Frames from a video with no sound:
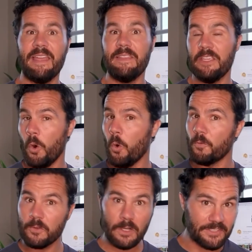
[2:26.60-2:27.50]
and the
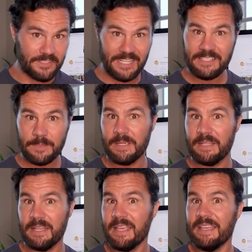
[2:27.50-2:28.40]
overall
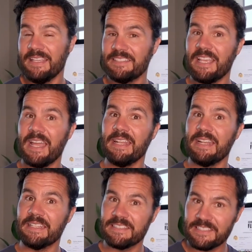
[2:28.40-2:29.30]
sentiment is that
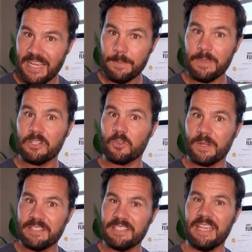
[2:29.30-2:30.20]
an assignment
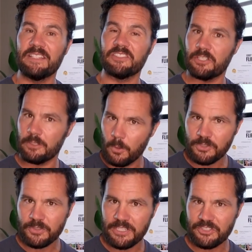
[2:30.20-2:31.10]
creates a
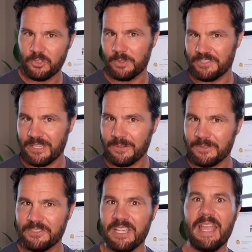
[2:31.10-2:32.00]
disclosure issue with
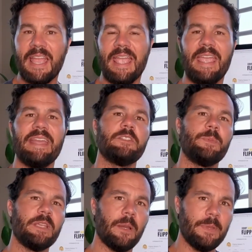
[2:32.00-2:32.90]
sellers and is
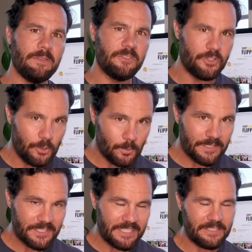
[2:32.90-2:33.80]
becoming too
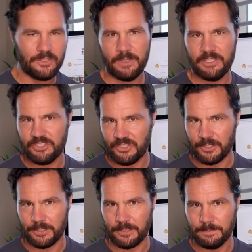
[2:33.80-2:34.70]
risky to
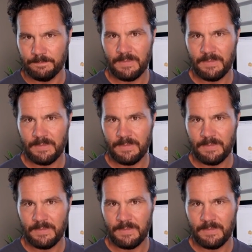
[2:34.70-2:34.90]
insure.